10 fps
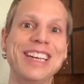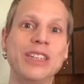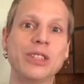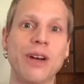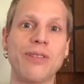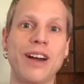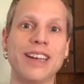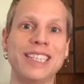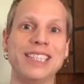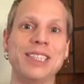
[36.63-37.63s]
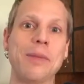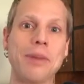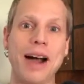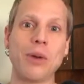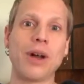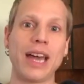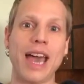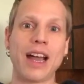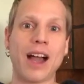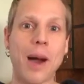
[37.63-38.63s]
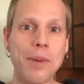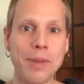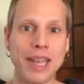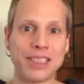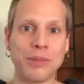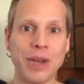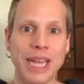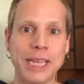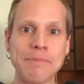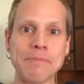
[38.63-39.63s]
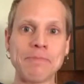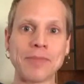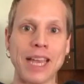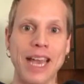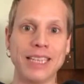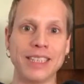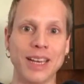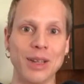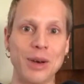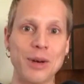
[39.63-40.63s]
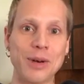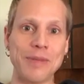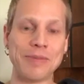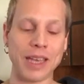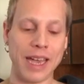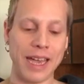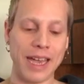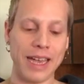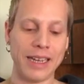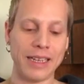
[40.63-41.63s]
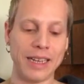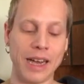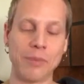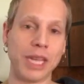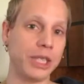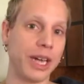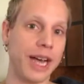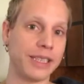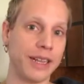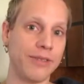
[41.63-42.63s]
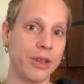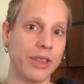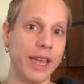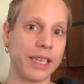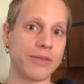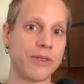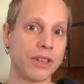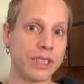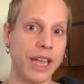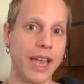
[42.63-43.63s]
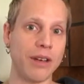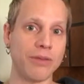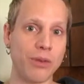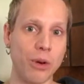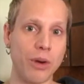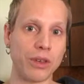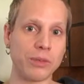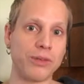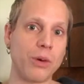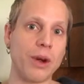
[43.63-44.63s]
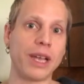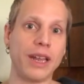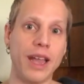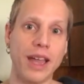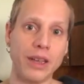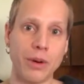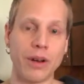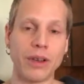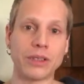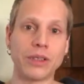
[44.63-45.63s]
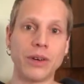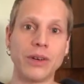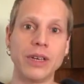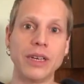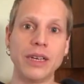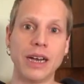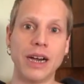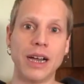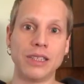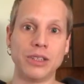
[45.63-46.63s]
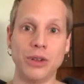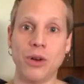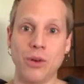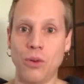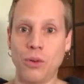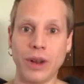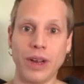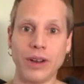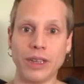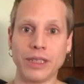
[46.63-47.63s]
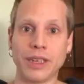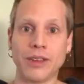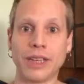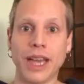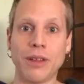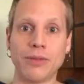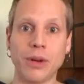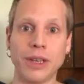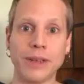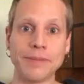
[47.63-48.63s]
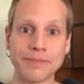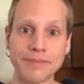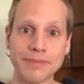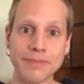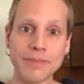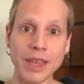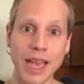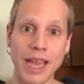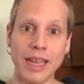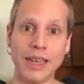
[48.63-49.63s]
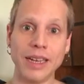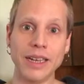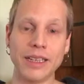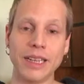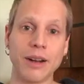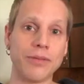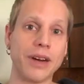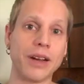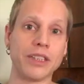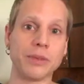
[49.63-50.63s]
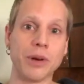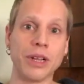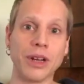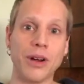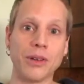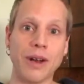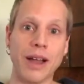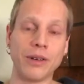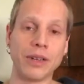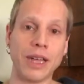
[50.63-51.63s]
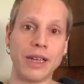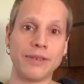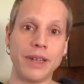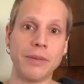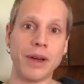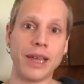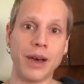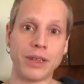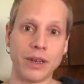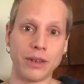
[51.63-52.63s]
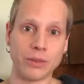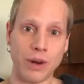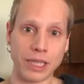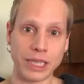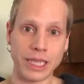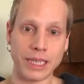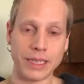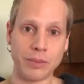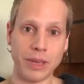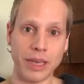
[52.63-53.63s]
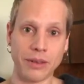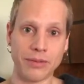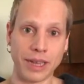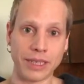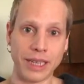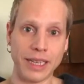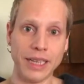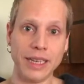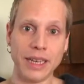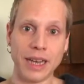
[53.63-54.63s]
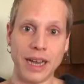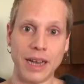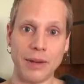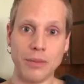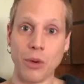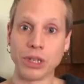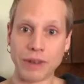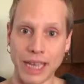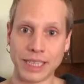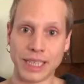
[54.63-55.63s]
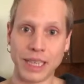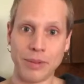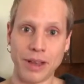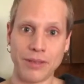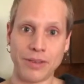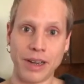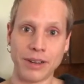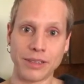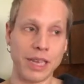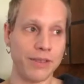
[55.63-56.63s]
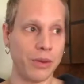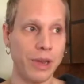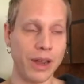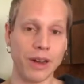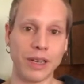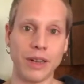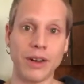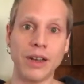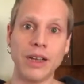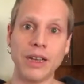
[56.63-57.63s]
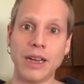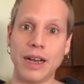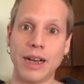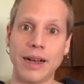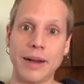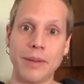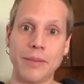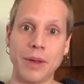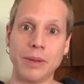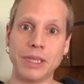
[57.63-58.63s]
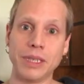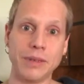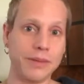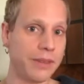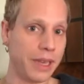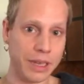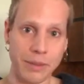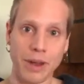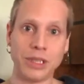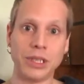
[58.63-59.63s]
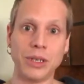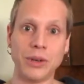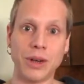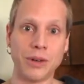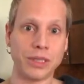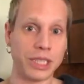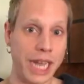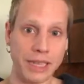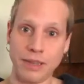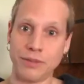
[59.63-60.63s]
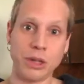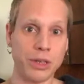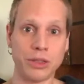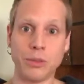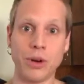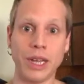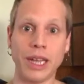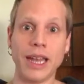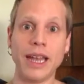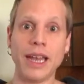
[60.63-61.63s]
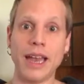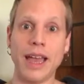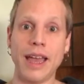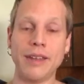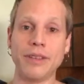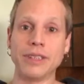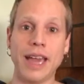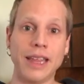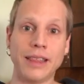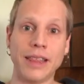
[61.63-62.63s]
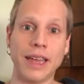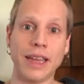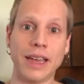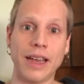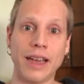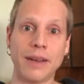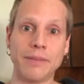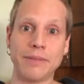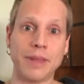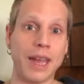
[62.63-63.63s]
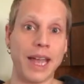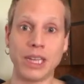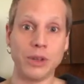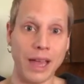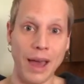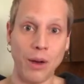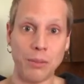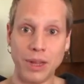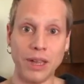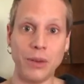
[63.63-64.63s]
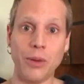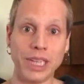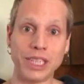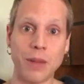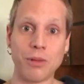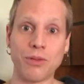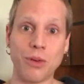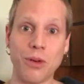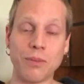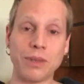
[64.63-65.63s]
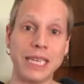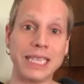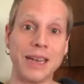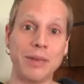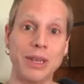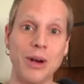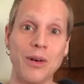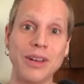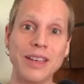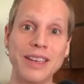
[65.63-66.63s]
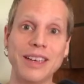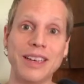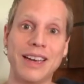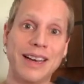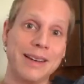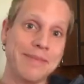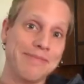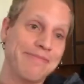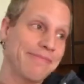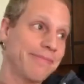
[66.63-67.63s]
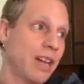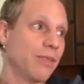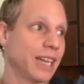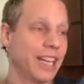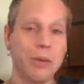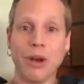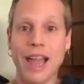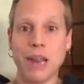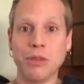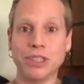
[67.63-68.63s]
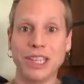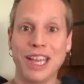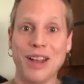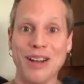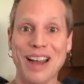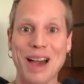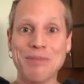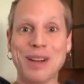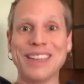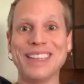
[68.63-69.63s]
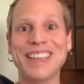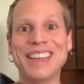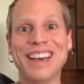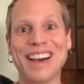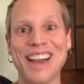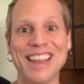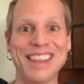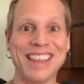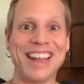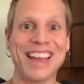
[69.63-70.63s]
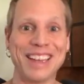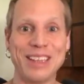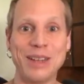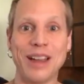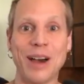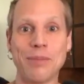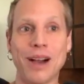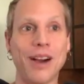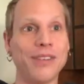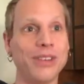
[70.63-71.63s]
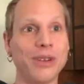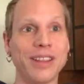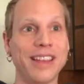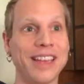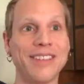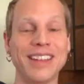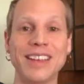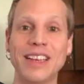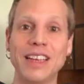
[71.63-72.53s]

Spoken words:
So I wanted to just jump on while I had a couple minutes to breathe and say hello and update you guys on a few things. First and foremost, before I get anywhere else though, as you know, we're here in Southern California, and there are fires burning all around, and if anybody out there is watching this is being affected more drastically by the fires than even we are here, we've been thinking about you. I was chanting this morning, and if there's anything that I can do to help in any way, shape, or form, please let me know. I don't know if I can take any more animals in here or not, but anything that I can do to help out, if you can think of it,